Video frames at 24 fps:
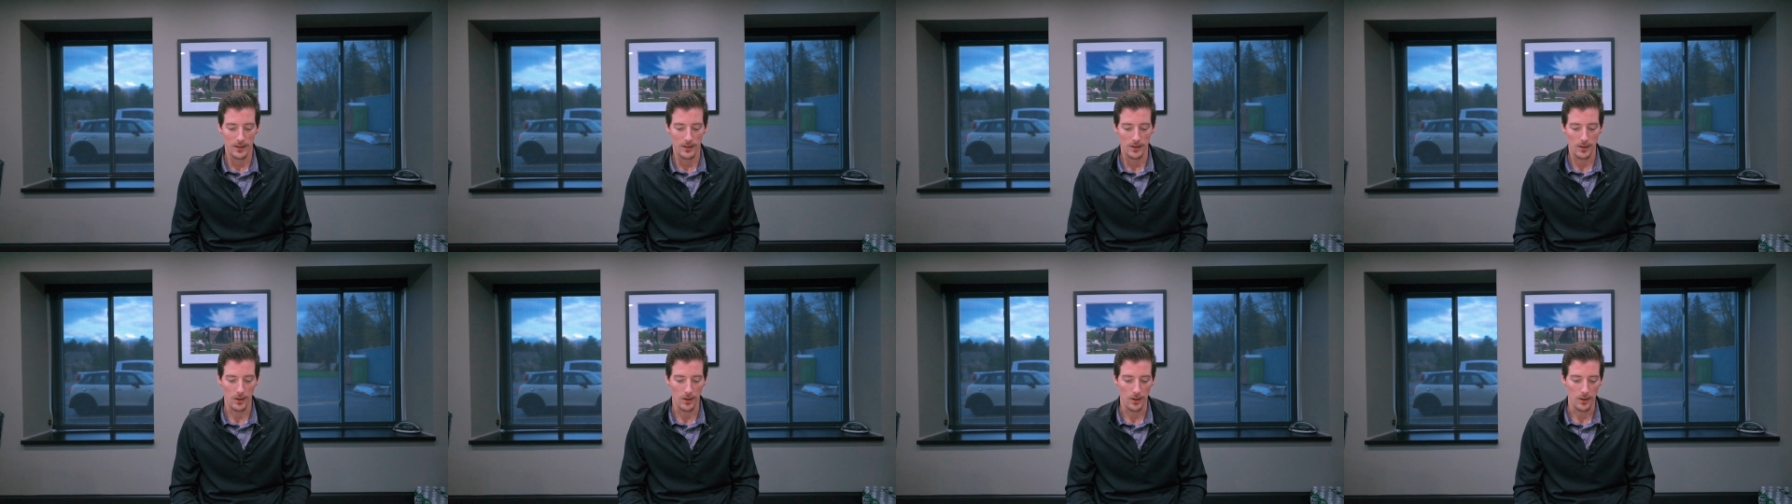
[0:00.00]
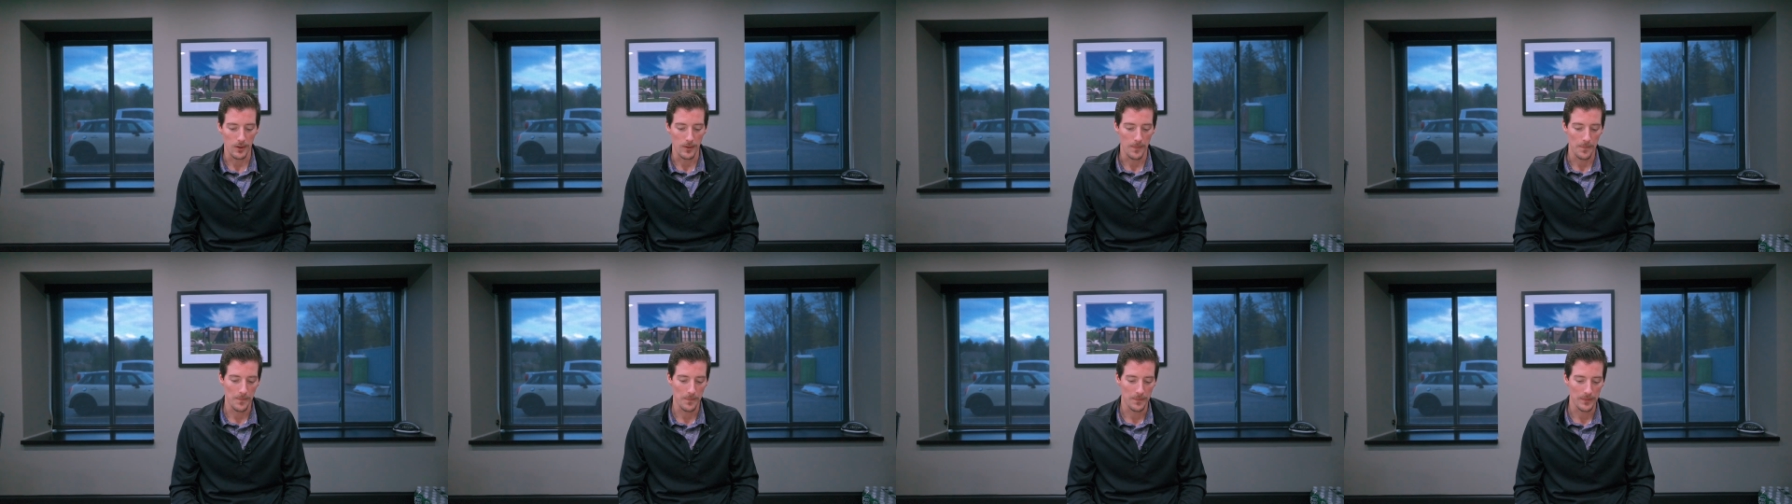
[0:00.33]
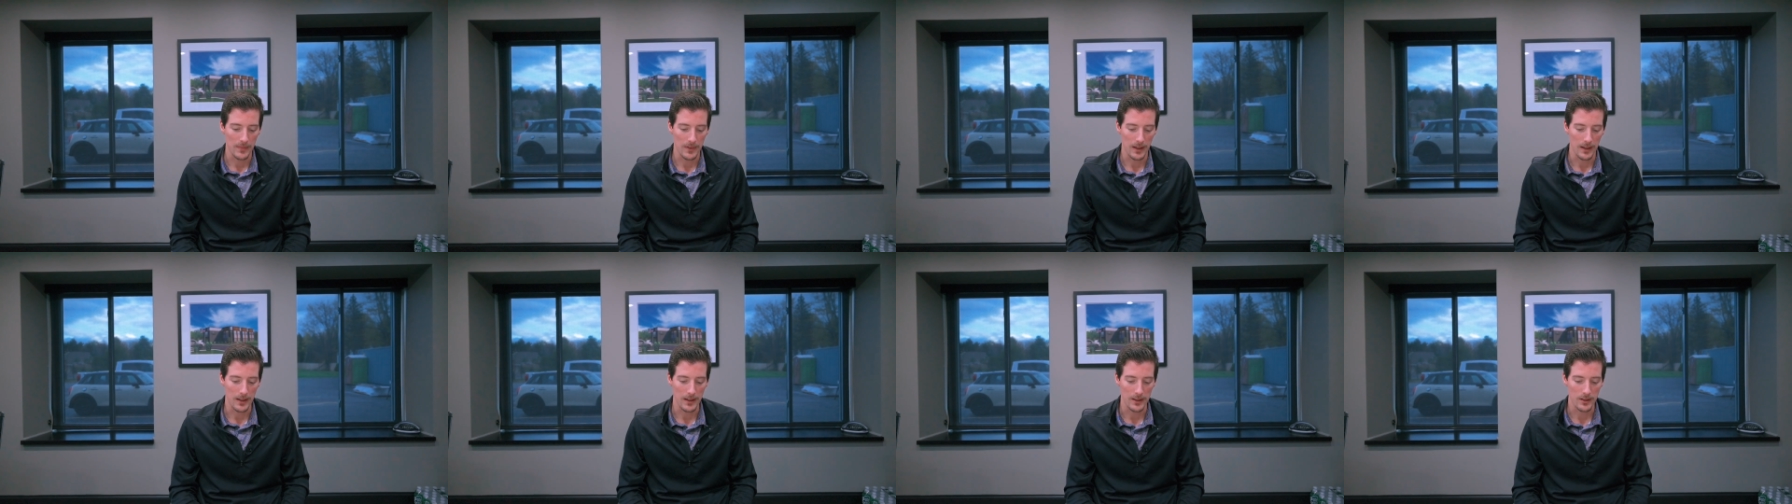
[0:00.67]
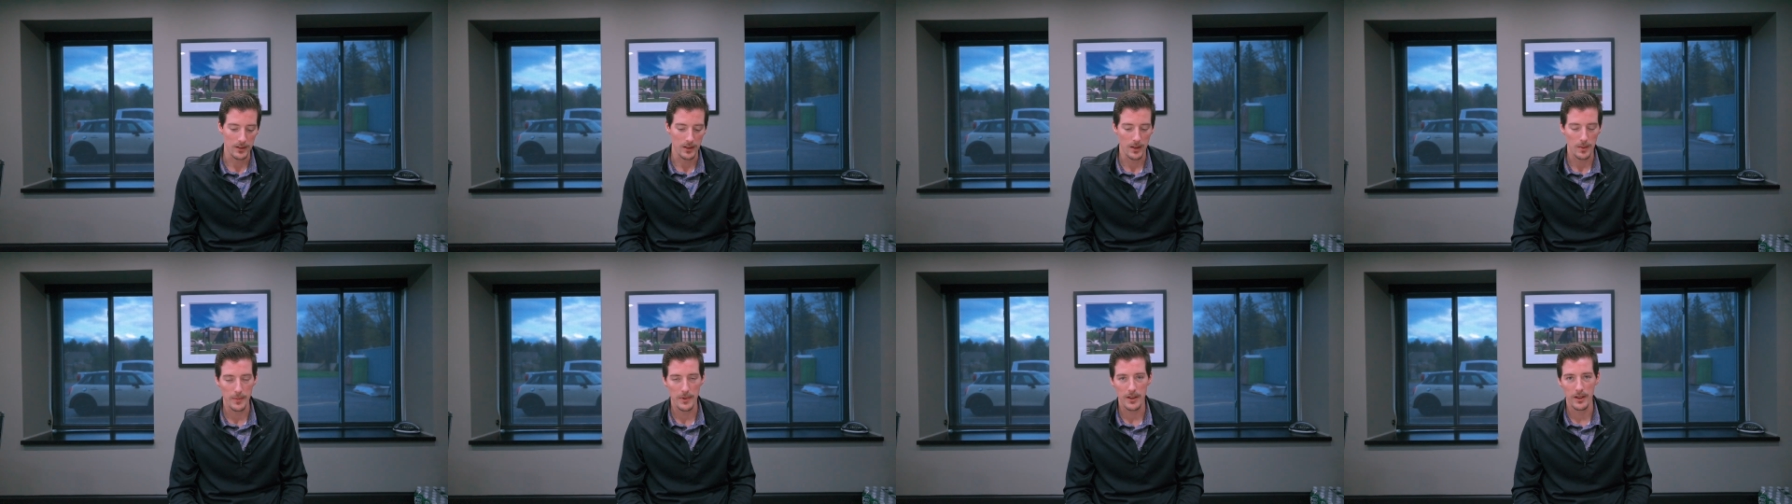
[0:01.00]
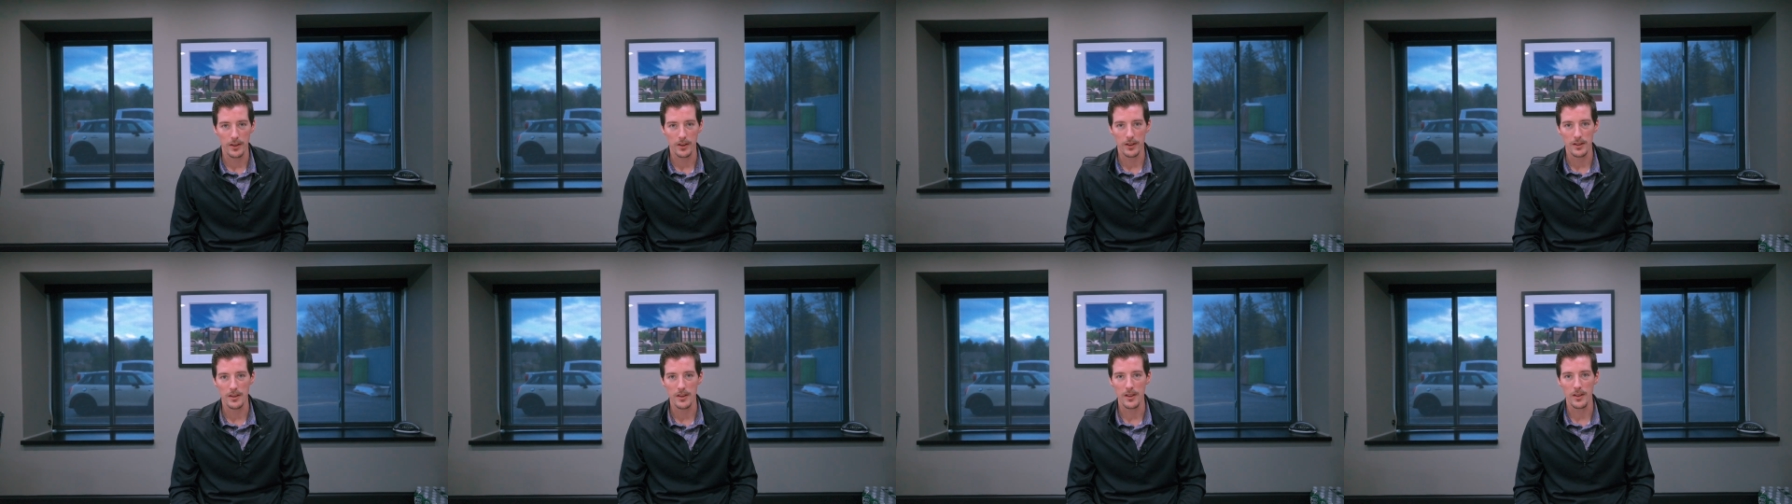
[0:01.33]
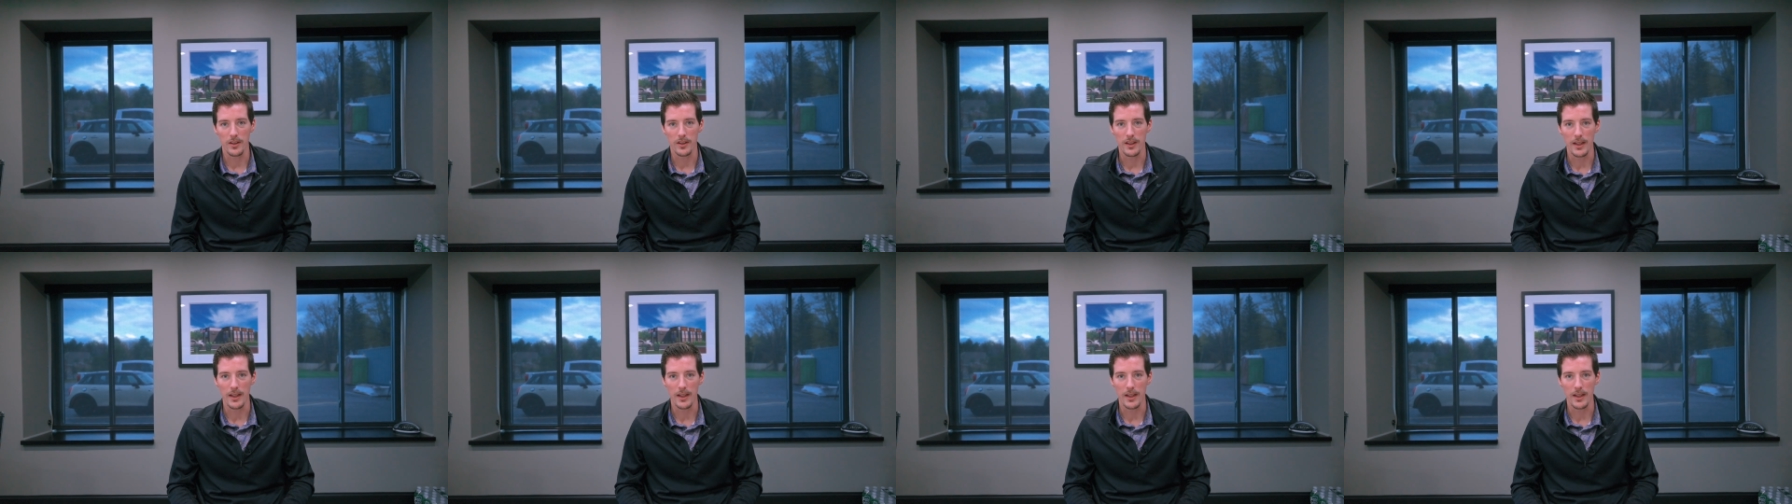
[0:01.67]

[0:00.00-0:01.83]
So it's going to be a good deal.